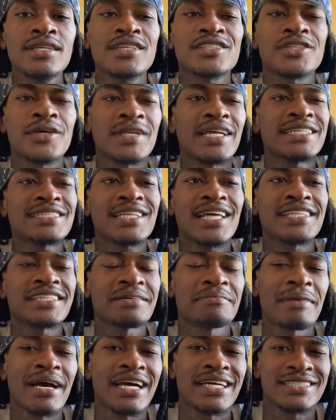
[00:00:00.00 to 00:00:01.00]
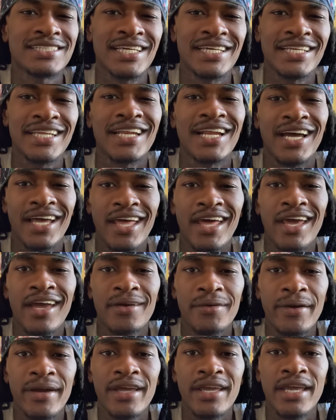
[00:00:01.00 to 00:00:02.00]
So that's like the mindset that I
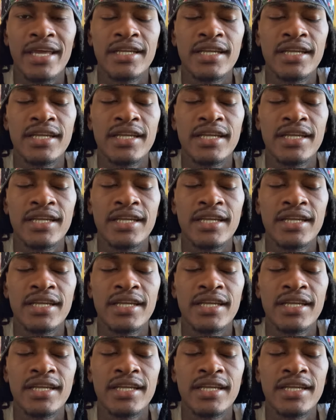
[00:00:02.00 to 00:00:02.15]
had, right?